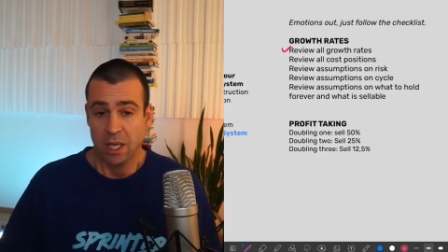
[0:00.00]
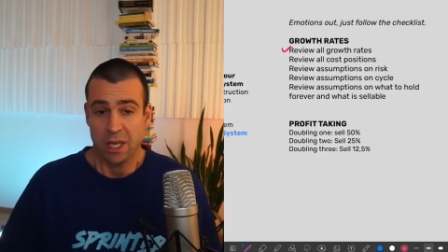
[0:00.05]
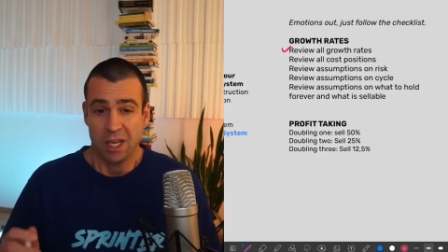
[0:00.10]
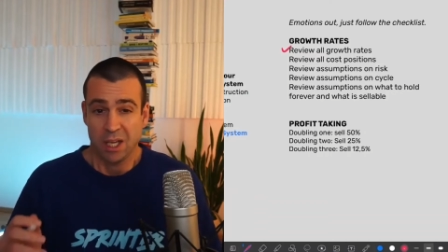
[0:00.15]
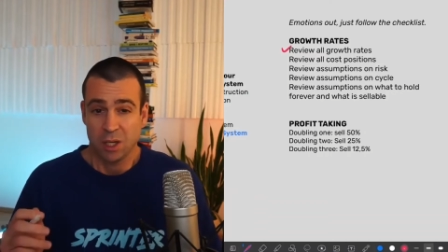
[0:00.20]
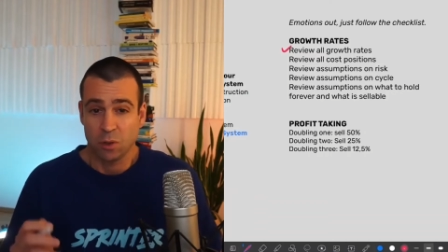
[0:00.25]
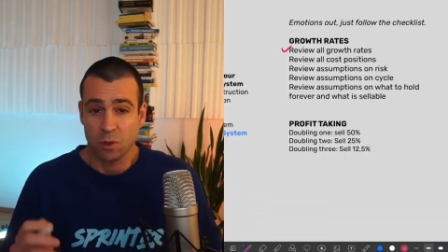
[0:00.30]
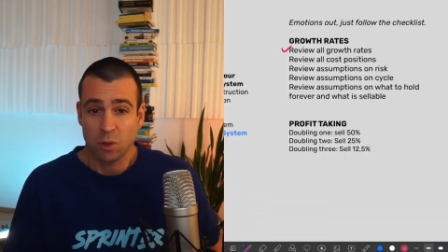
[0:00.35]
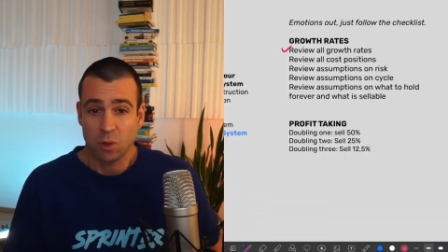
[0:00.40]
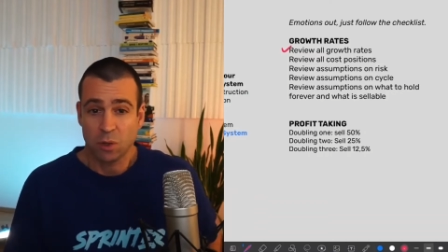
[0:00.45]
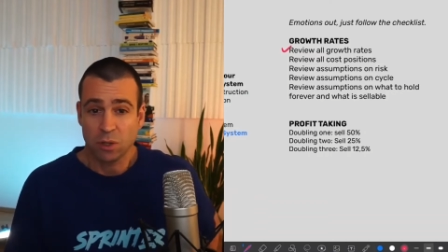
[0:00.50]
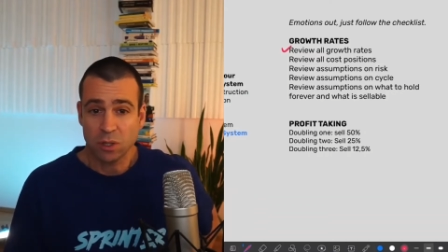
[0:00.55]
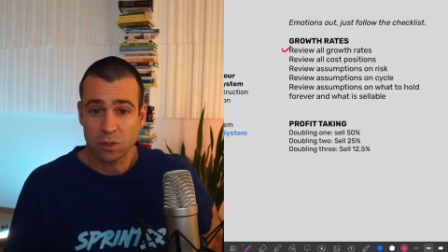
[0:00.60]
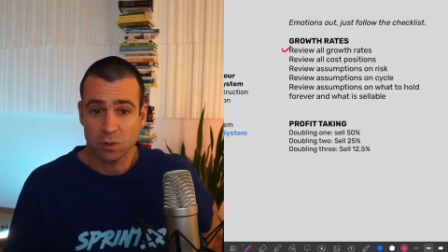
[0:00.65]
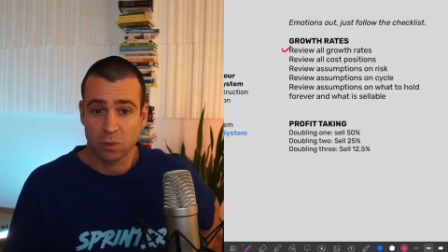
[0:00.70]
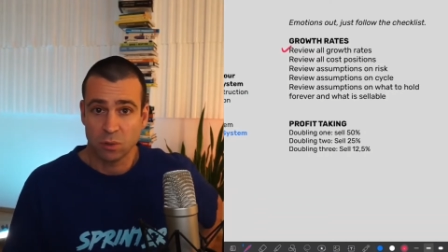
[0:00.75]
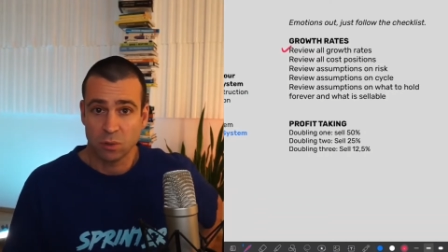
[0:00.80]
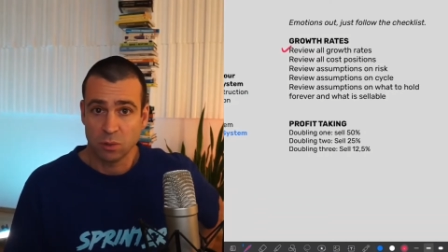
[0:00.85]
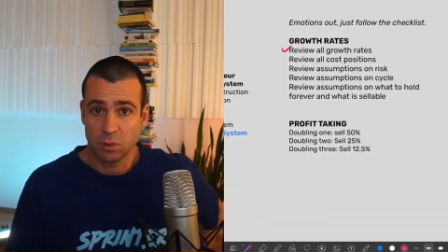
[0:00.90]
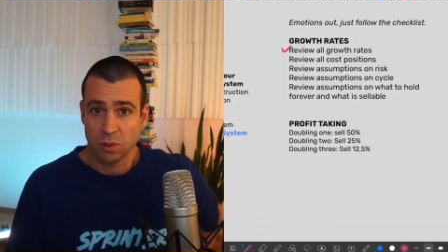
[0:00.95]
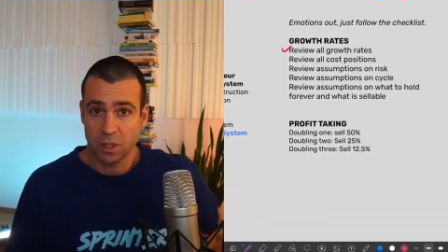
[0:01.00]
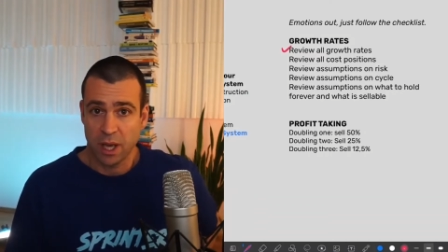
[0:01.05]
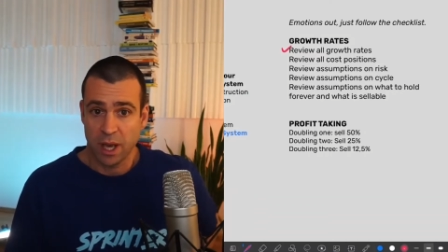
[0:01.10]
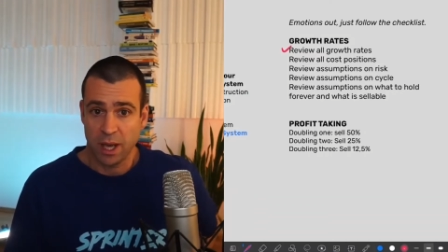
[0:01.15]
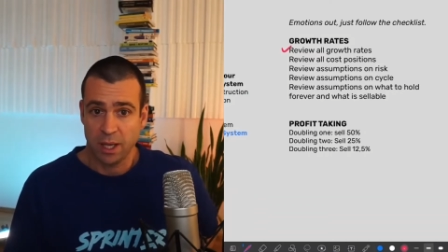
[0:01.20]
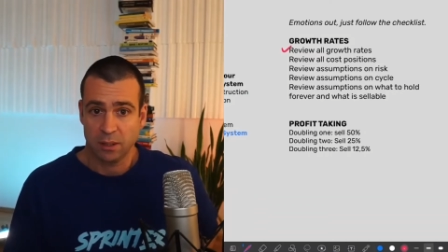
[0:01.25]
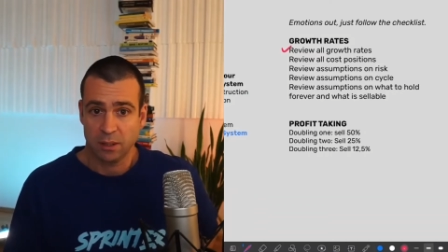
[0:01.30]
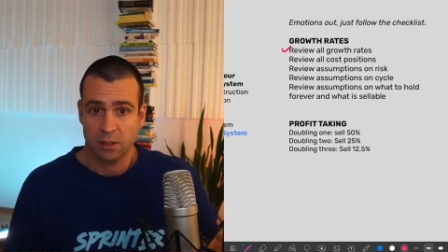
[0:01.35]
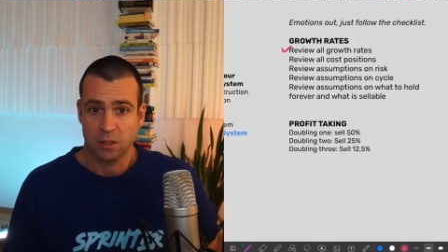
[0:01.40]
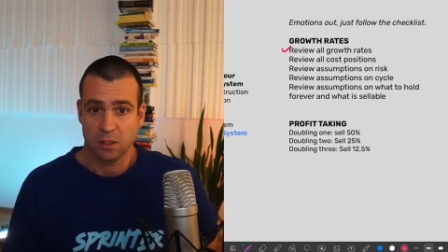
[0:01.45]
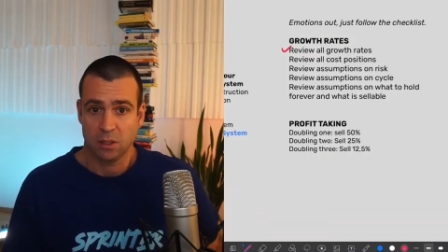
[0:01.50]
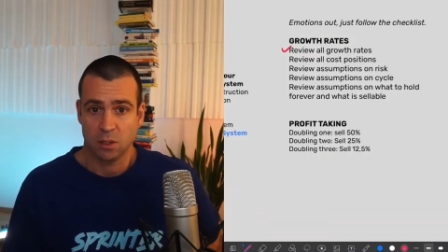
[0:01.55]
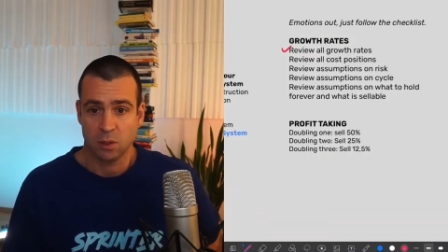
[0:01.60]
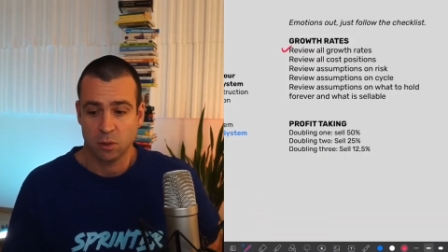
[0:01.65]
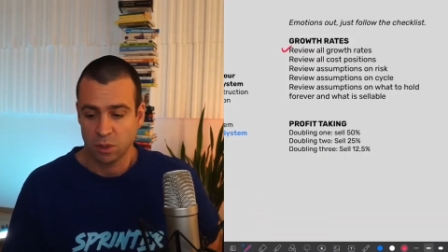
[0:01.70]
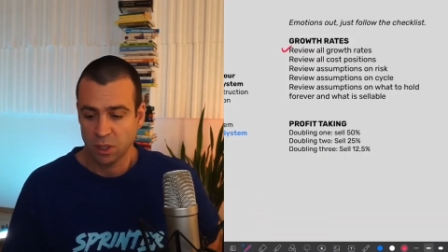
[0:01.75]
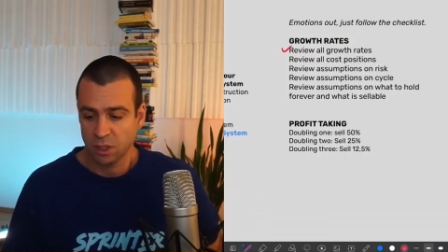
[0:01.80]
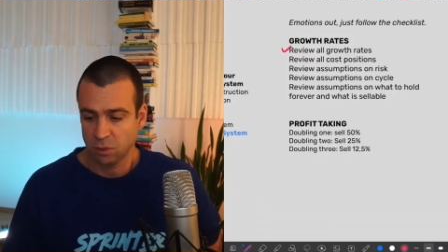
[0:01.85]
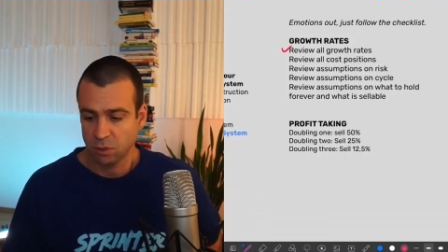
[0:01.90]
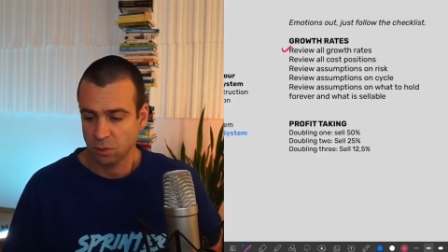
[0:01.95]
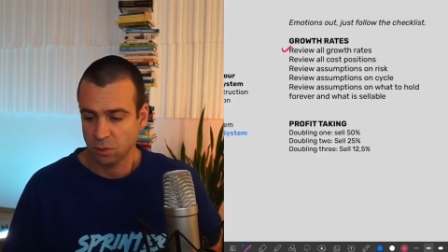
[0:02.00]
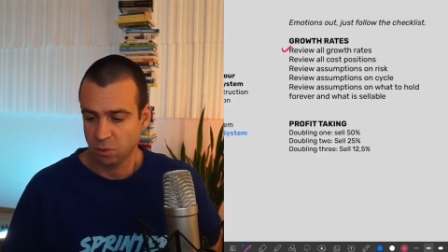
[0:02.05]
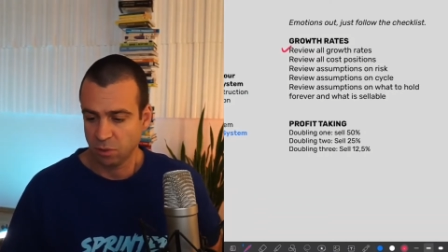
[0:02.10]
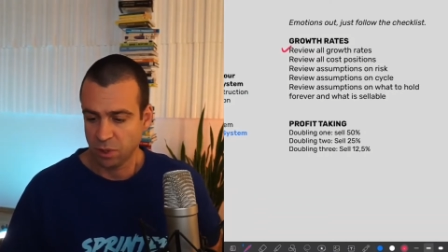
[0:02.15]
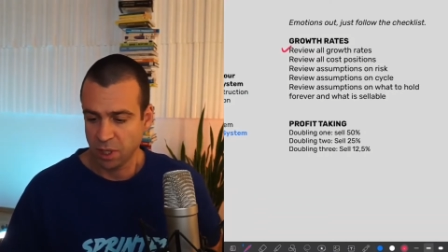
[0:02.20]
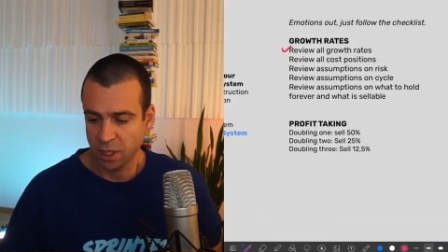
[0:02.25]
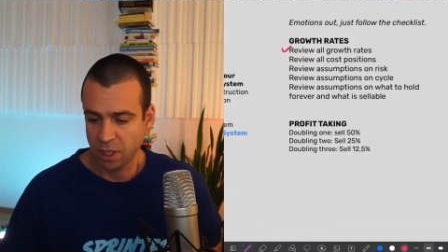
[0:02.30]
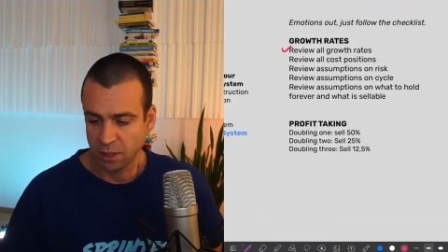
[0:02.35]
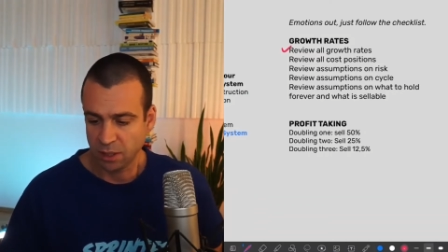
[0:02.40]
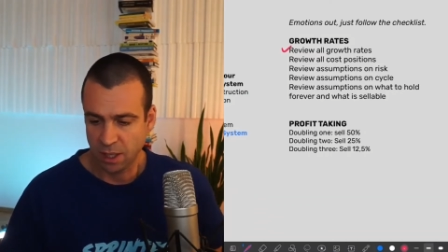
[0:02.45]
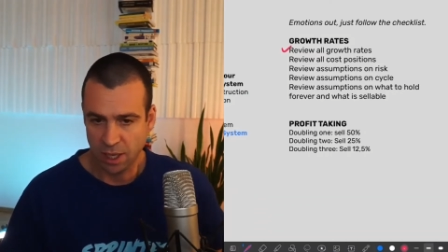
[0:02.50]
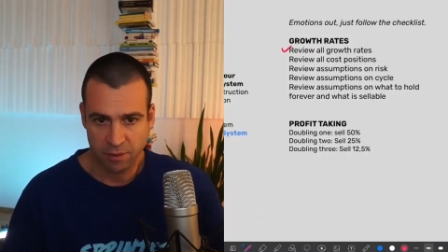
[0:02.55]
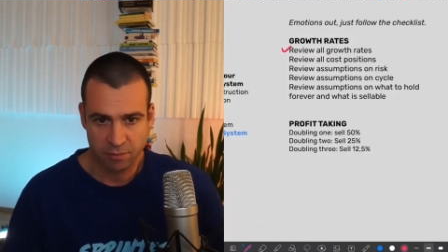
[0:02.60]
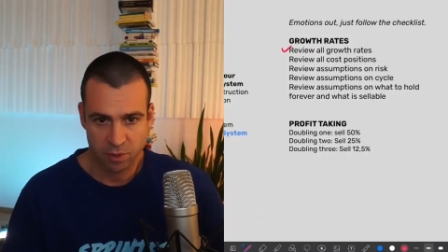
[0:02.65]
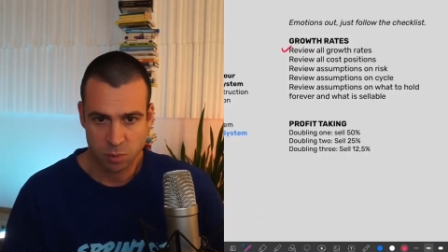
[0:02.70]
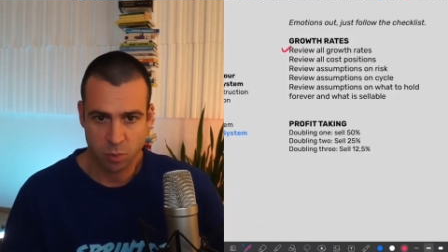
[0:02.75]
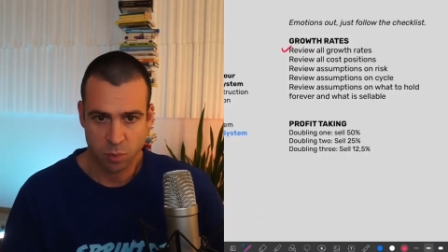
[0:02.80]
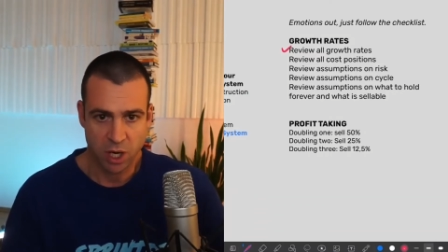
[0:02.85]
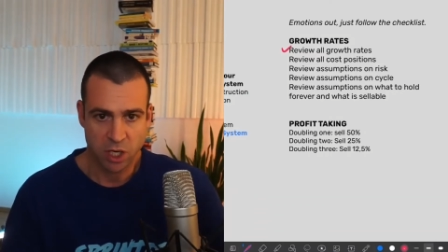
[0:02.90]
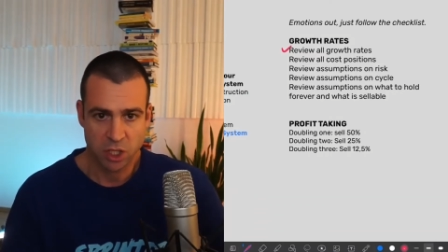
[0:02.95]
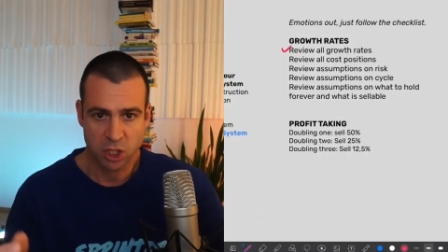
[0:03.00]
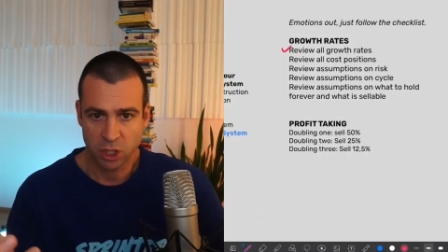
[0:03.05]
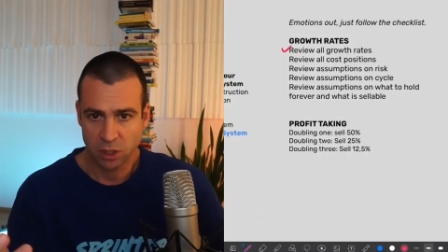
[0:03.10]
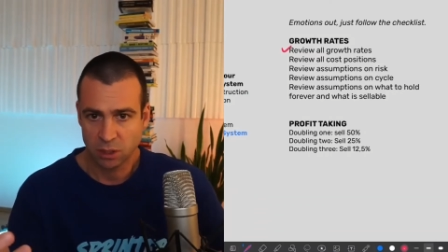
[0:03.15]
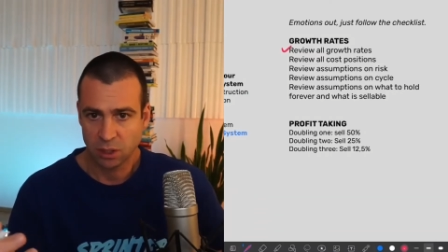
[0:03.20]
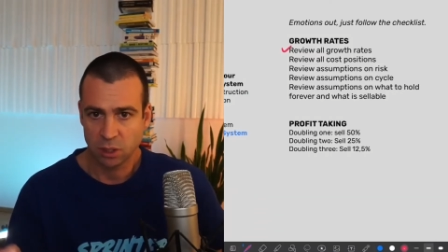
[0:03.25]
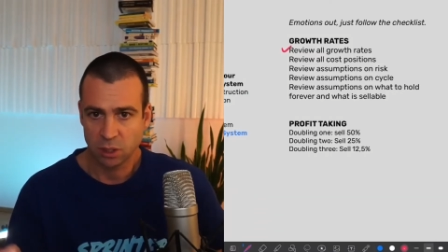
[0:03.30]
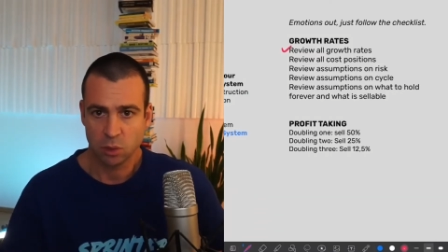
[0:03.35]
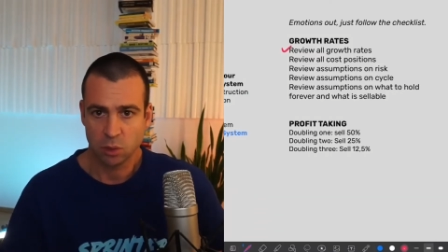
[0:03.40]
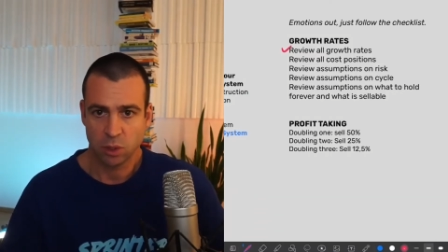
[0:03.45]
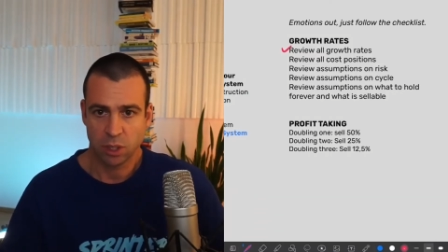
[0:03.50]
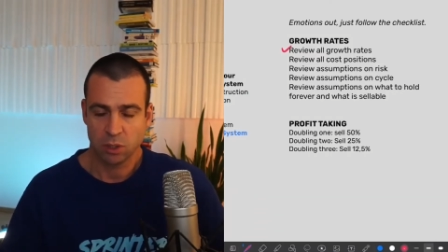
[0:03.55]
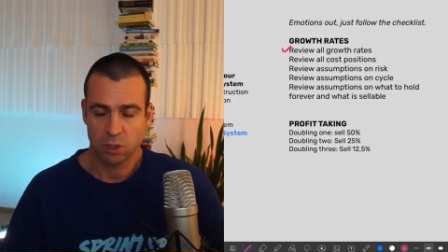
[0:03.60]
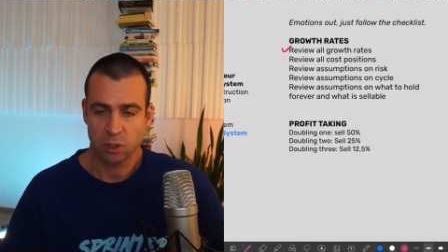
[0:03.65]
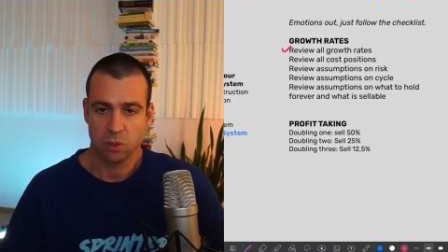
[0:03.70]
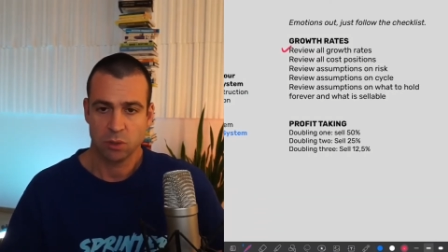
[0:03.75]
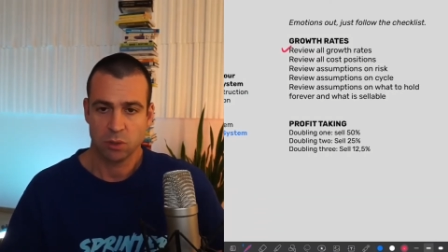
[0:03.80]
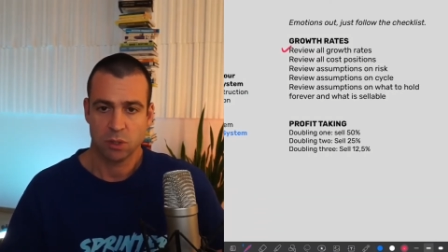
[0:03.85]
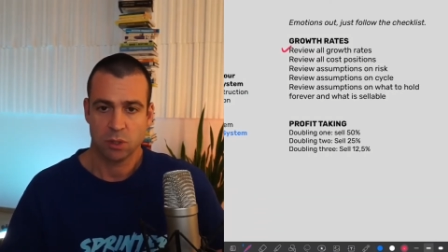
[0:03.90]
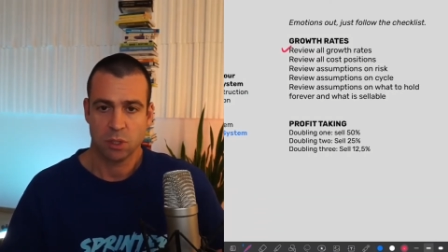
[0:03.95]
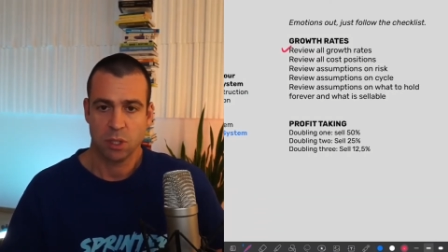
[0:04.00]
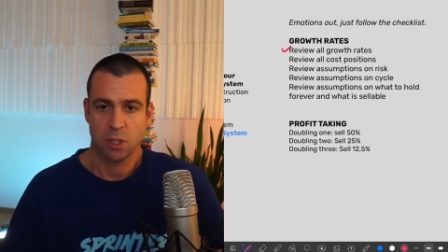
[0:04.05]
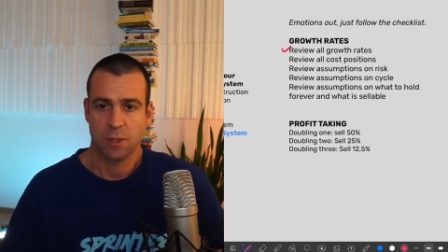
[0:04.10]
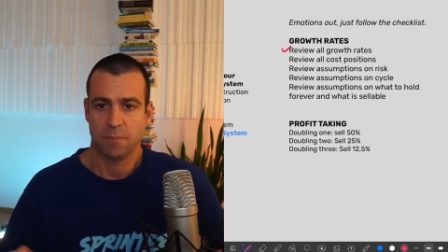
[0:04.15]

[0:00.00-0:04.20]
In order to do that, you need to create, I have a spreadsheet that you can use.